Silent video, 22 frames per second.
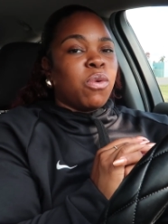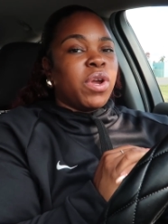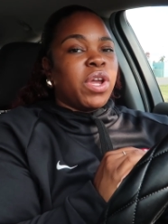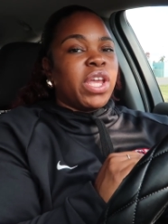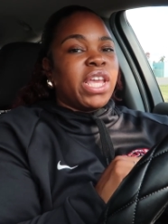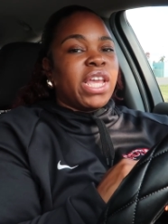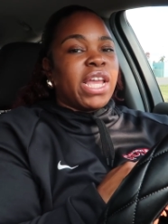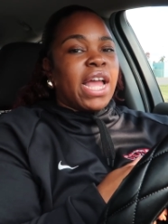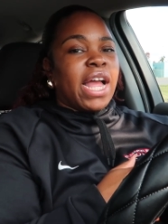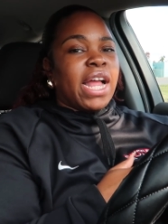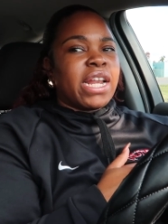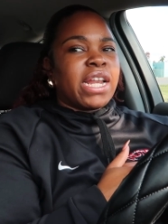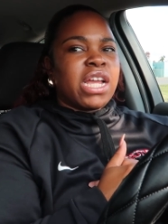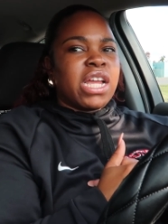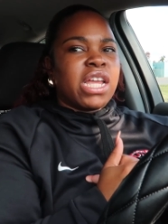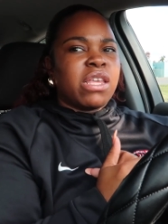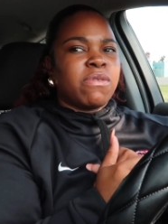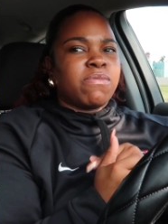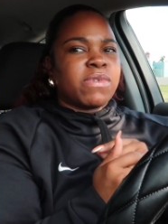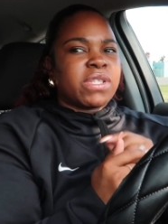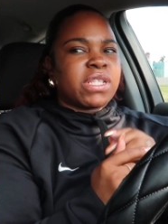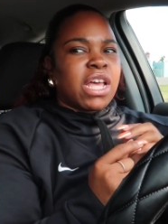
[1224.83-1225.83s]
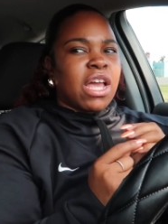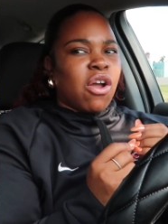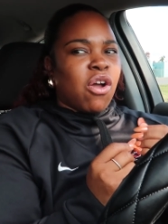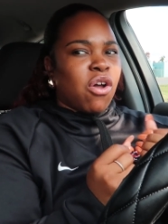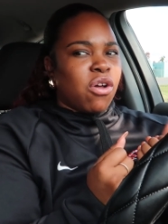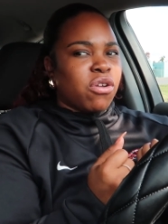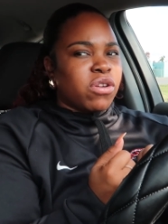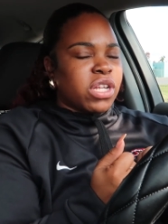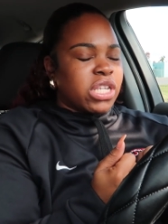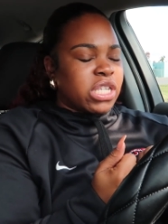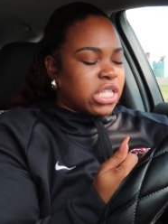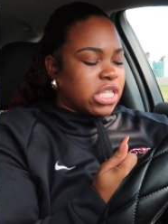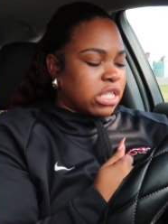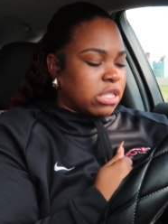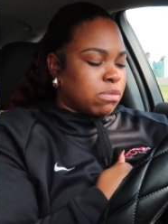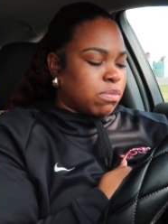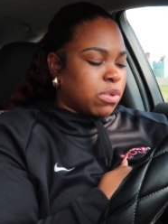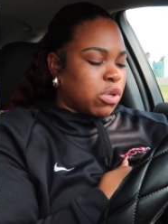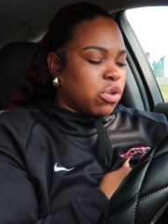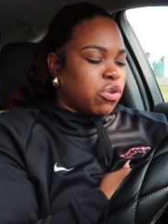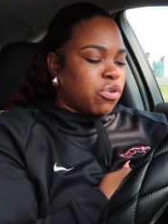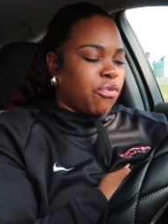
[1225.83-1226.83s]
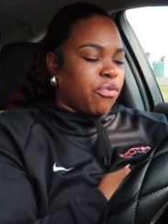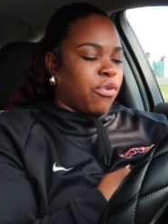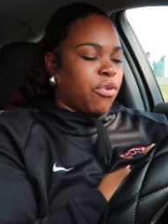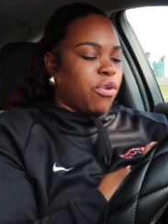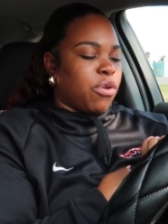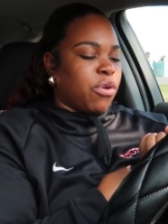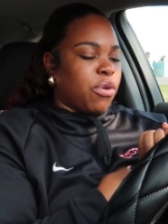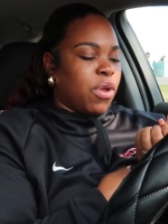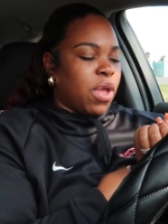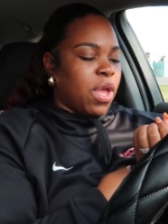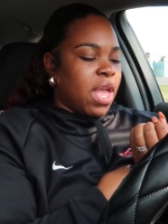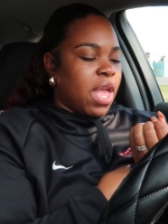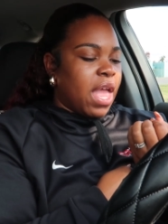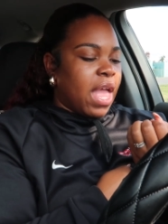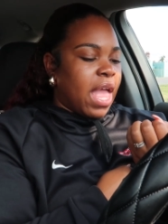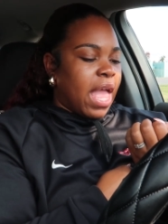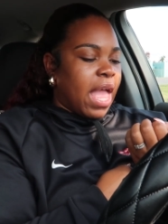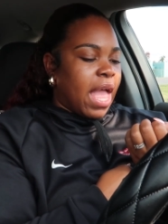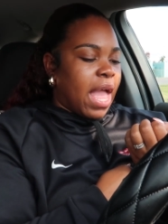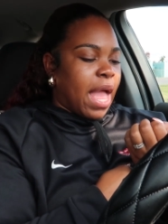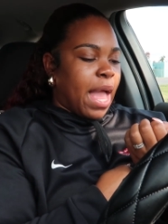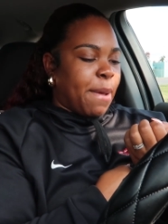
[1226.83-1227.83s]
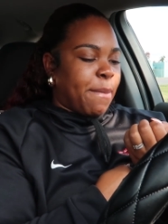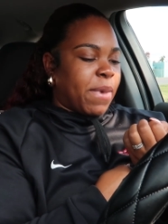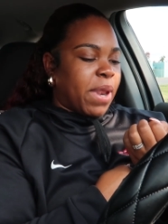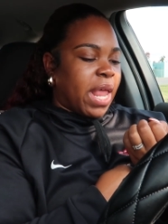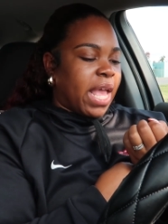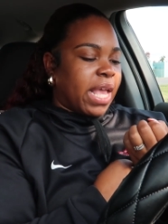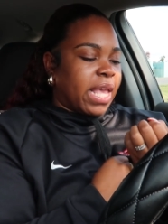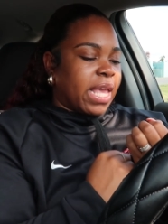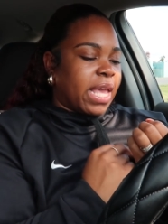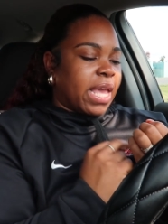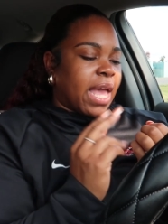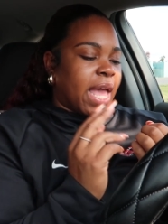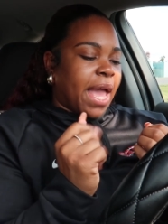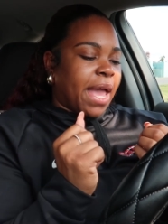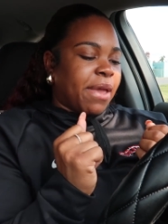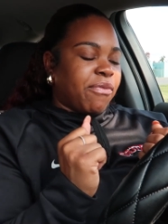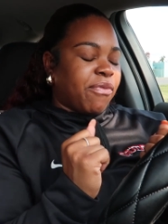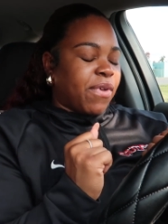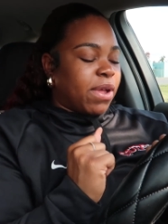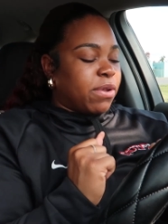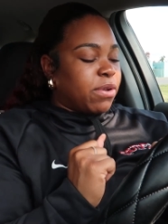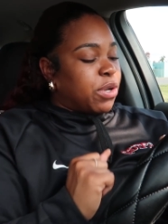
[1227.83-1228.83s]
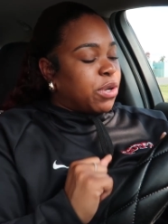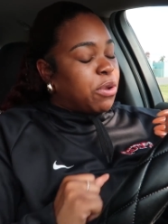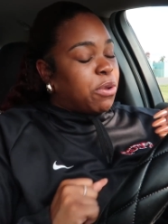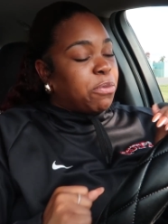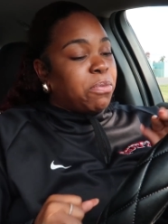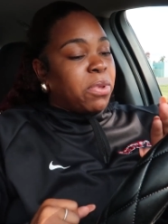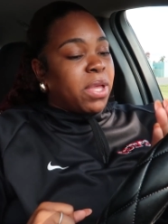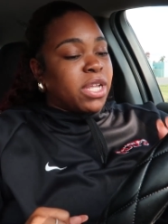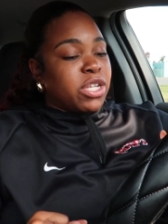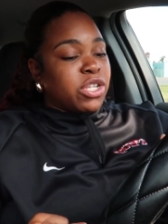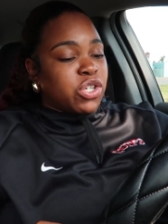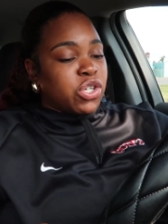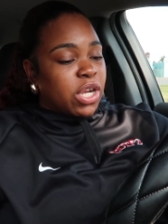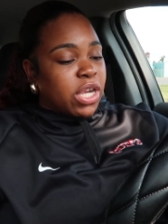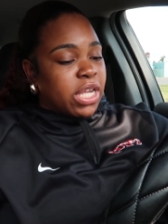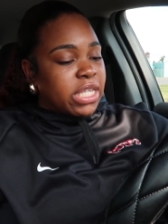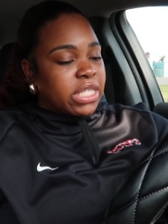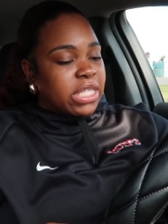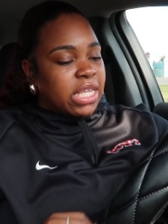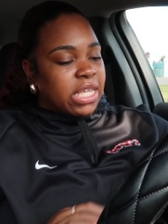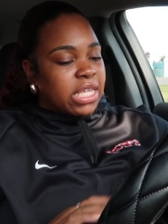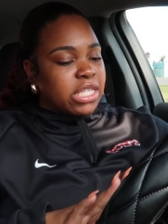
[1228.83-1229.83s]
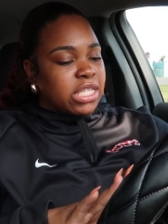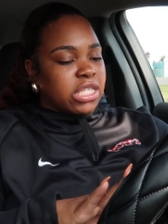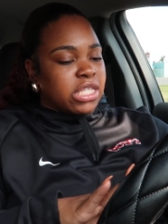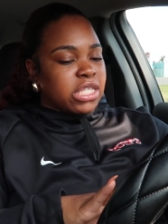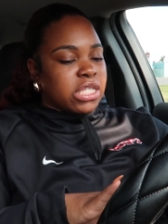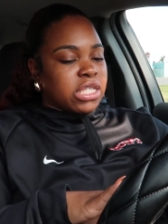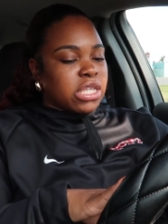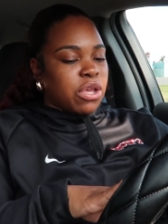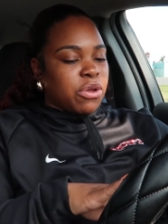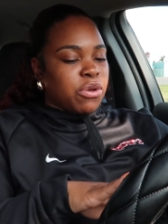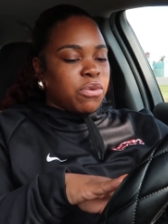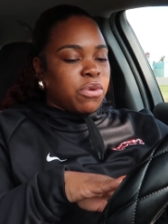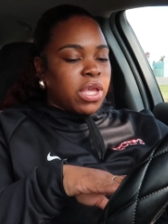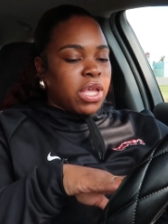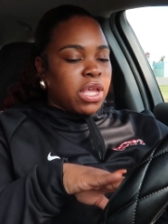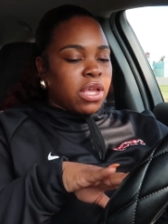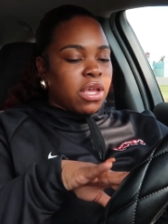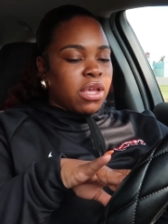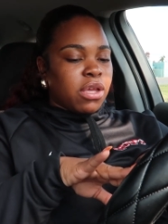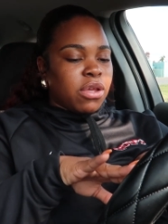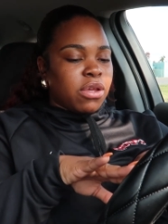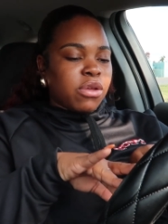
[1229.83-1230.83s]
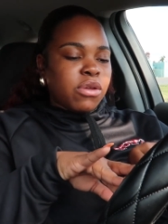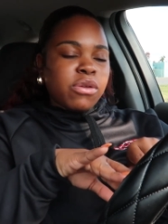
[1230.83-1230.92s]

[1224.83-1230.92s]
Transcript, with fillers: when he got down, he was like, oh, this is beautiful. I'm like, yeah, I found it on Pinterest. It's so cute.